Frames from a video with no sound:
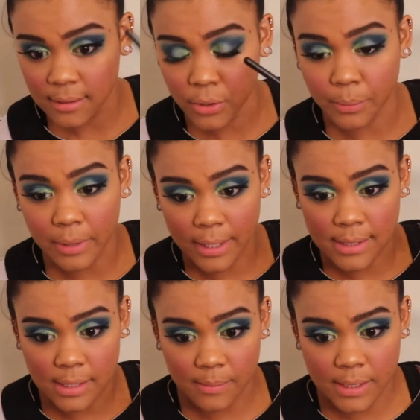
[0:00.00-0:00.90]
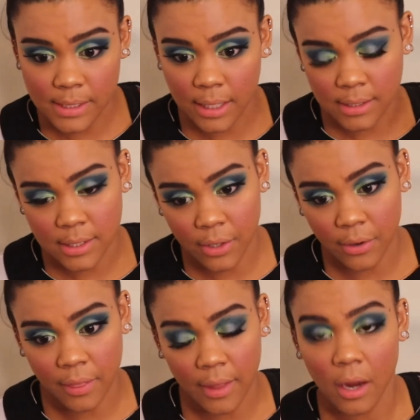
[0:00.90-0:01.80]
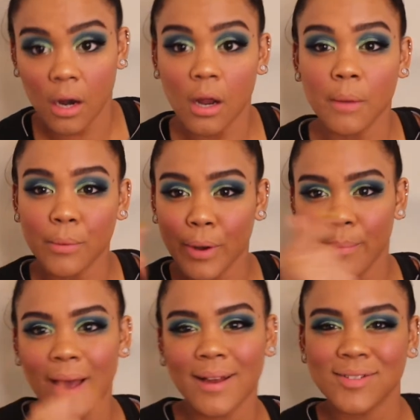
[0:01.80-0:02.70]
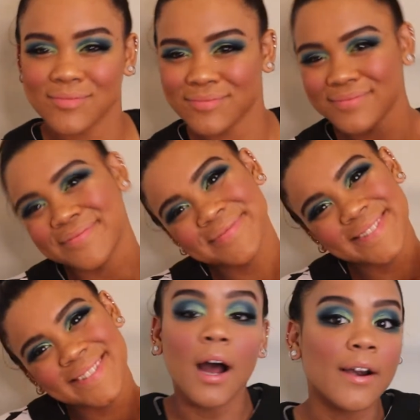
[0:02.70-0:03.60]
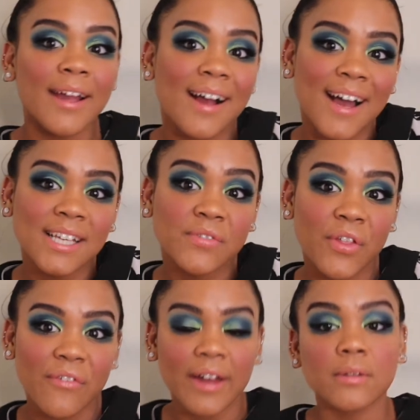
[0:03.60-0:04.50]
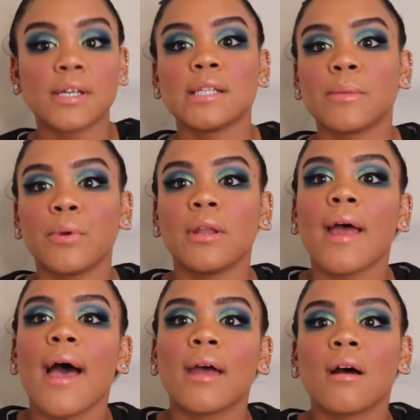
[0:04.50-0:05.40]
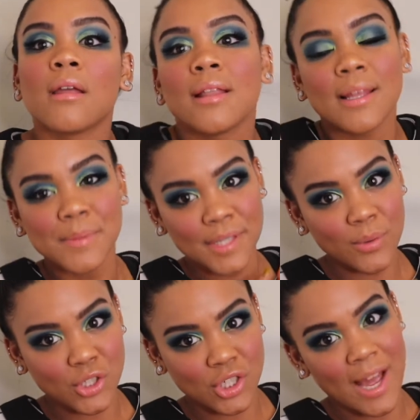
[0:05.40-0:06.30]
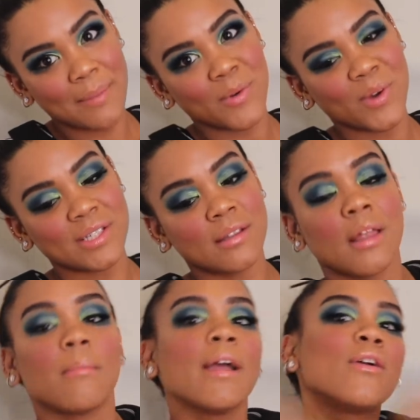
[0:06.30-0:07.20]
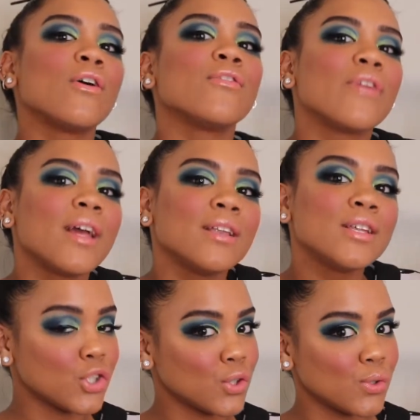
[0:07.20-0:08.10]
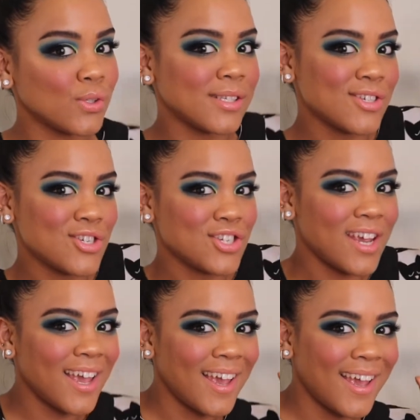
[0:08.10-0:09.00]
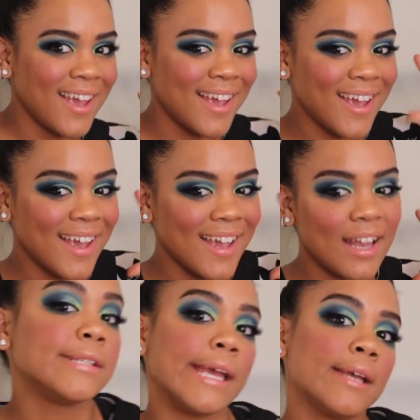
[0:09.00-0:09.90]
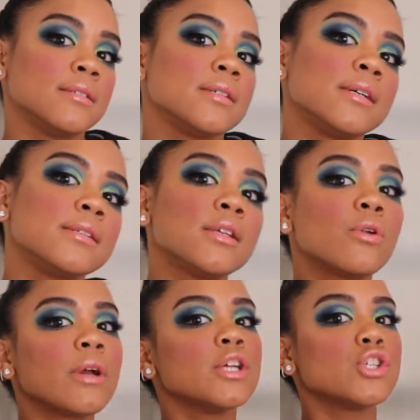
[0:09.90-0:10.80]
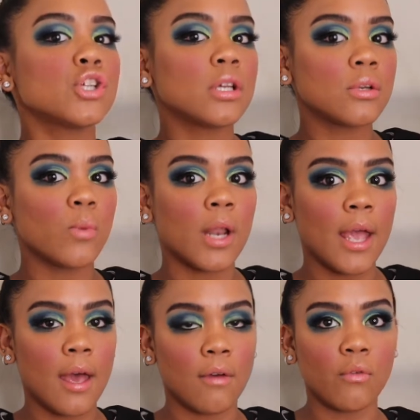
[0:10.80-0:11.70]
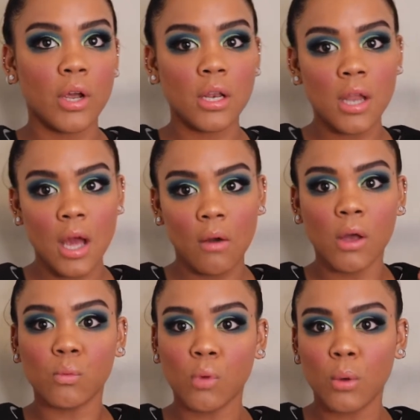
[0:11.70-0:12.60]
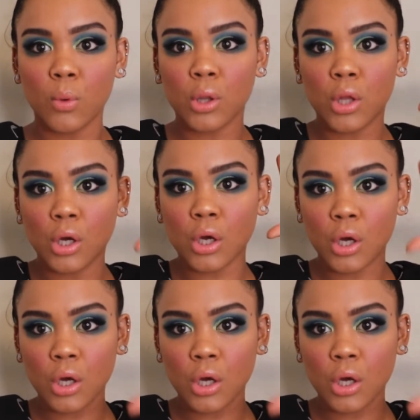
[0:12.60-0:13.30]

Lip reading: a little blending mistakes here and there. I'll be right back. Alright guys, for the final touch, I'm going to add on a lipstick, which I'm going to let my girlfriend choose the shade. Take into consideration what I have right now and what would look